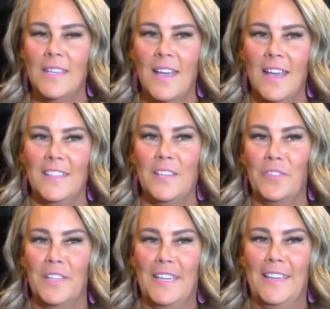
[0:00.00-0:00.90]

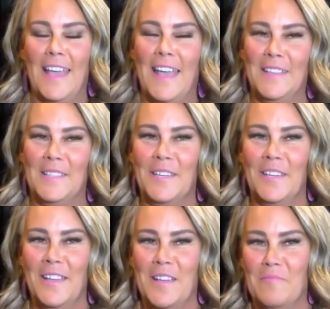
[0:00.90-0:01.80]
definitely has
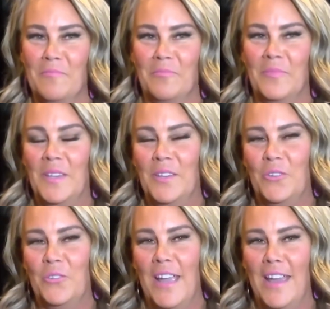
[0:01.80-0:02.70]
a
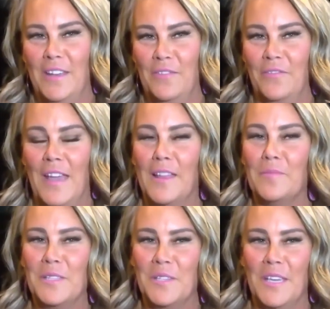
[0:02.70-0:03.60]
creative
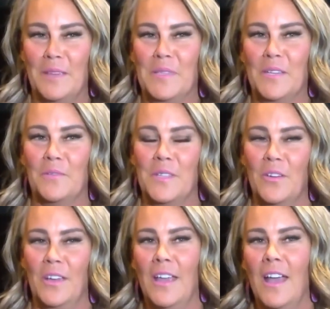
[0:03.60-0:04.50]
element to himself,
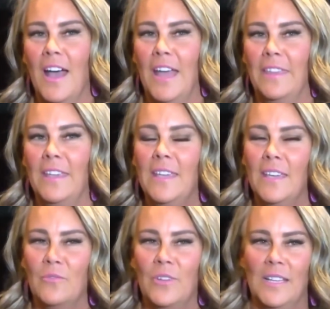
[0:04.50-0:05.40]
so I think he
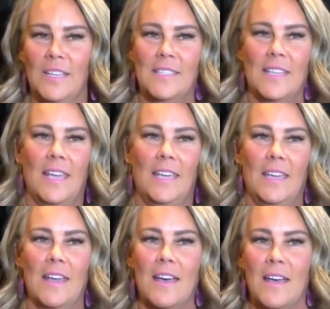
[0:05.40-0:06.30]
can really
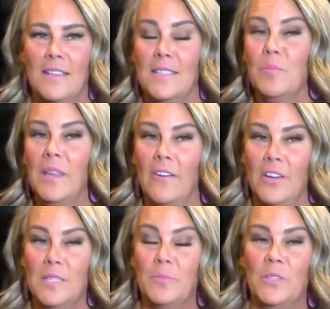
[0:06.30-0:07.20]
see
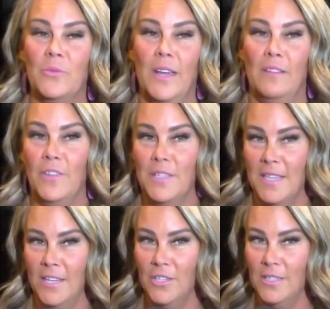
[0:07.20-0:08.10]
similarities between First
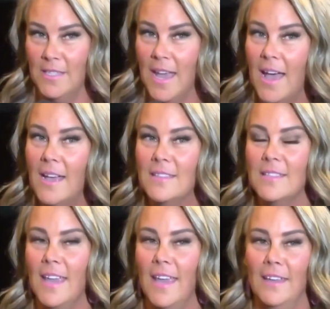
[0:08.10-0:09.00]
Nations
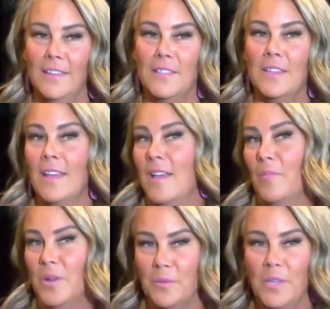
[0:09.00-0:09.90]
arts and
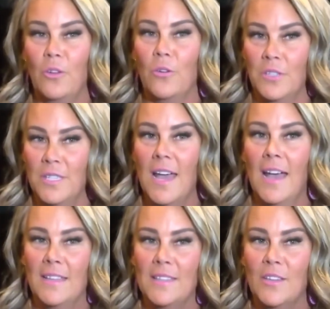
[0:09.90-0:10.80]
possibly Gond
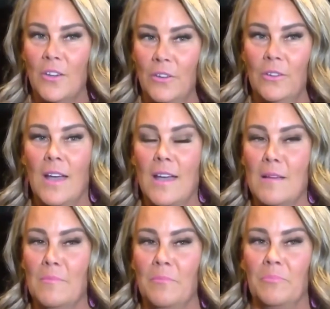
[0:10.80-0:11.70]
art,
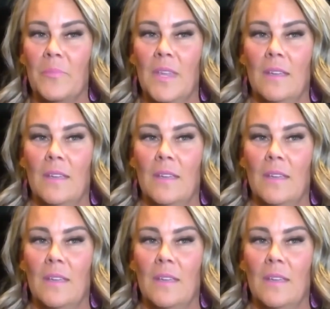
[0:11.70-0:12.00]
so